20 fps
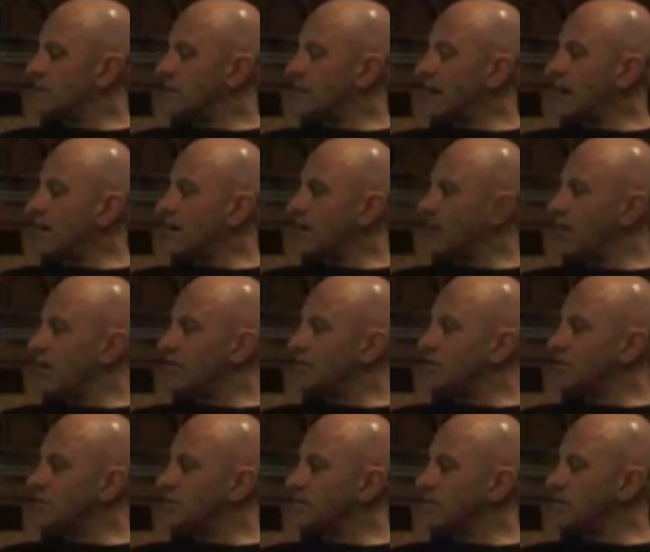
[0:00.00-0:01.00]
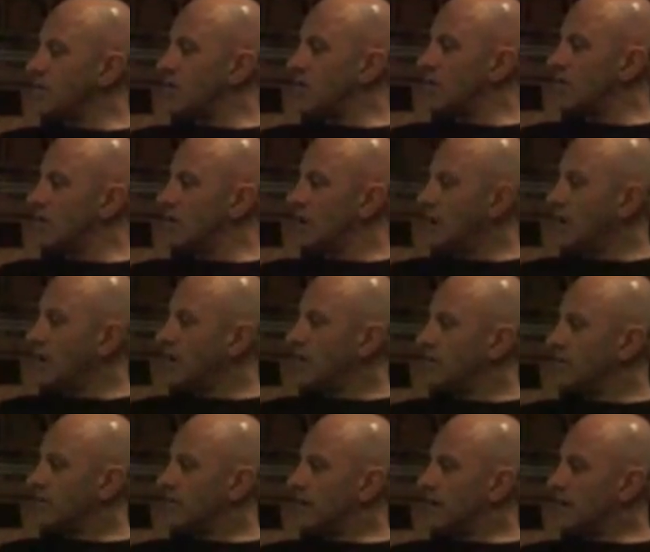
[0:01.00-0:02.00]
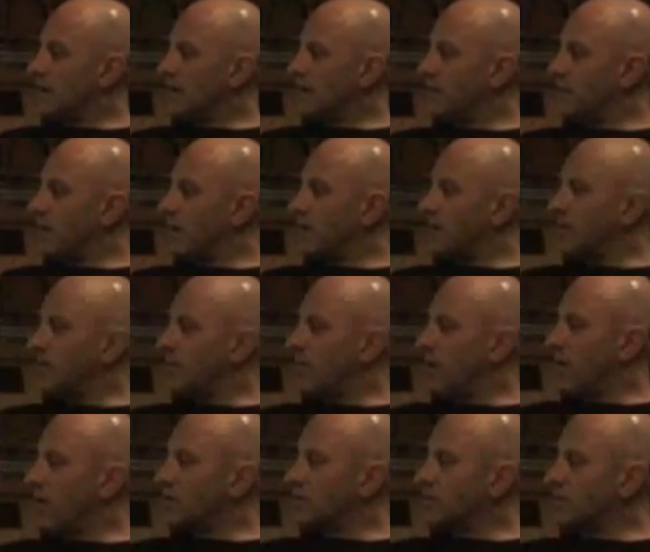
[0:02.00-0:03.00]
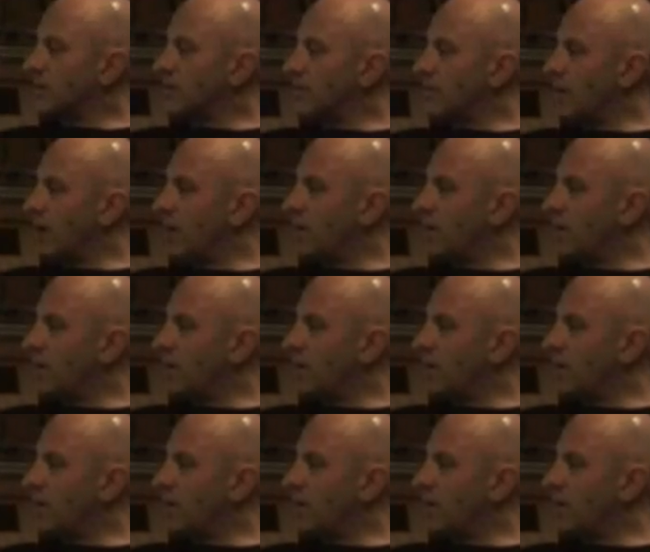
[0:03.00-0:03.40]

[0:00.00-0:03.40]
how close you've got. Thinking maybe mastering might